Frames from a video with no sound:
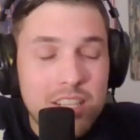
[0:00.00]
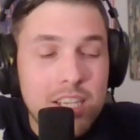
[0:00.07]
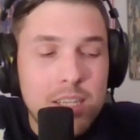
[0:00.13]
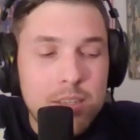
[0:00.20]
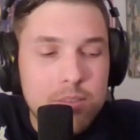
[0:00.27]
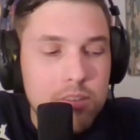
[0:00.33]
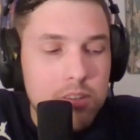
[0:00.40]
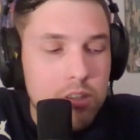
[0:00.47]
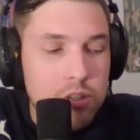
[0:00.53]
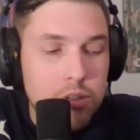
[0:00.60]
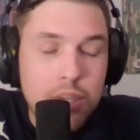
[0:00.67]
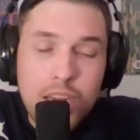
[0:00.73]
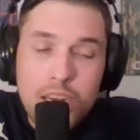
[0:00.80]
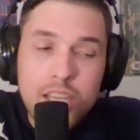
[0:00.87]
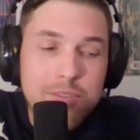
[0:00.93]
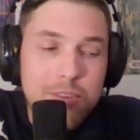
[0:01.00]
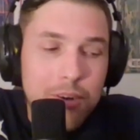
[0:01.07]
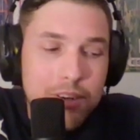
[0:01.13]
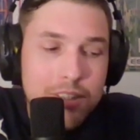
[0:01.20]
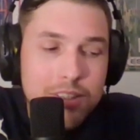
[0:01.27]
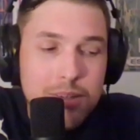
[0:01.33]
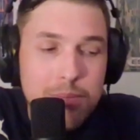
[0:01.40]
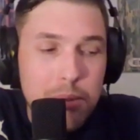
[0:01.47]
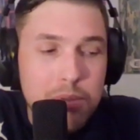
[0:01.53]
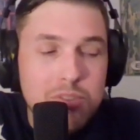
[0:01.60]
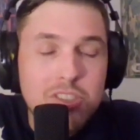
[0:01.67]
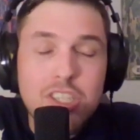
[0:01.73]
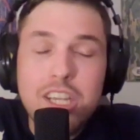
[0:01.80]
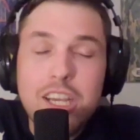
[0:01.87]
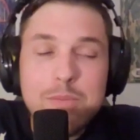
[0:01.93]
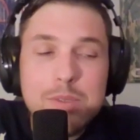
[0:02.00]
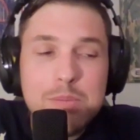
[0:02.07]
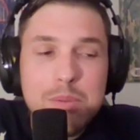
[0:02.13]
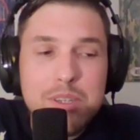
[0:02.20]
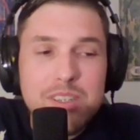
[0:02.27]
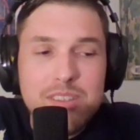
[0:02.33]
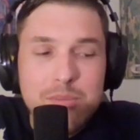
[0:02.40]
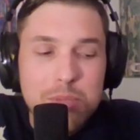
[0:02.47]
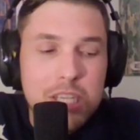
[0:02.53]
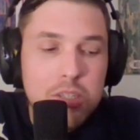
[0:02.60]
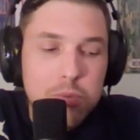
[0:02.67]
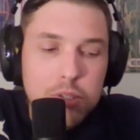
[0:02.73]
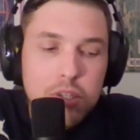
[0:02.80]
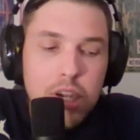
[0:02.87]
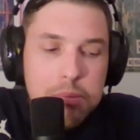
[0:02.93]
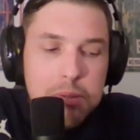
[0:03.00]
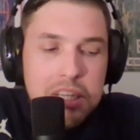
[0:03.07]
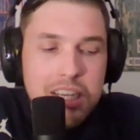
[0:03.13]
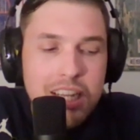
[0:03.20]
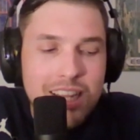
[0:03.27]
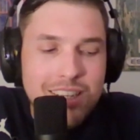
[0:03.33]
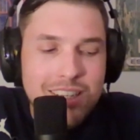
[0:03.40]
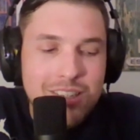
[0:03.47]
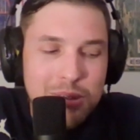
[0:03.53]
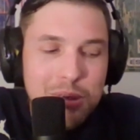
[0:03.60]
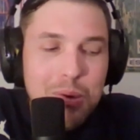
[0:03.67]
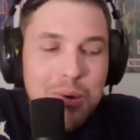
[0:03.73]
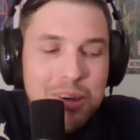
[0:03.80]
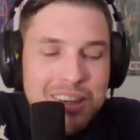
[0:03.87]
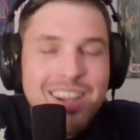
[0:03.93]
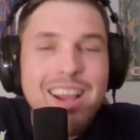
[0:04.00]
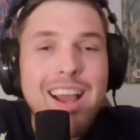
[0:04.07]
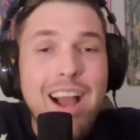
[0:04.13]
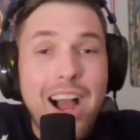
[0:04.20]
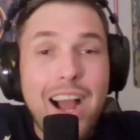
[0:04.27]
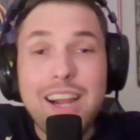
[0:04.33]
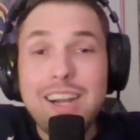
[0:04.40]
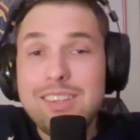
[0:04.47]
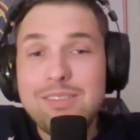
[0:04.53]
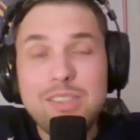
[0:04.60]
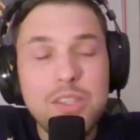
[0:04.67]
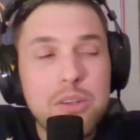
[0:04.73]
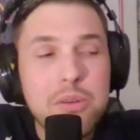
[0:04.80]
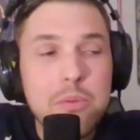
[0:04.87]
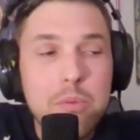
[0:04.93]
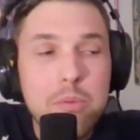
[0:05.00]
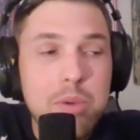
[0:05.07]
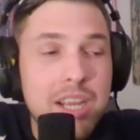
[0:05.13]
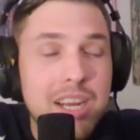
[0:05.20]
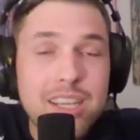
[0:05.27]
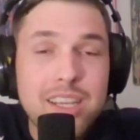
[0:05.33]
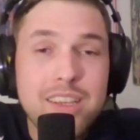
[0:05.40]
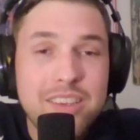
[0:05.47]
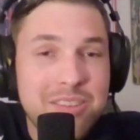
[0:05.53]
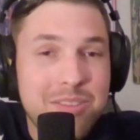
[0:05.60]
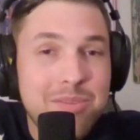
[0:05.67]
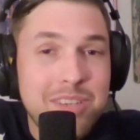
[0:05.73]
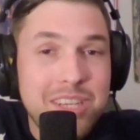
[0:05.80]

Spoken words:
like you got to give credit to both GMs, but because we're talking about Indiana and New York, I gotta, we gotta give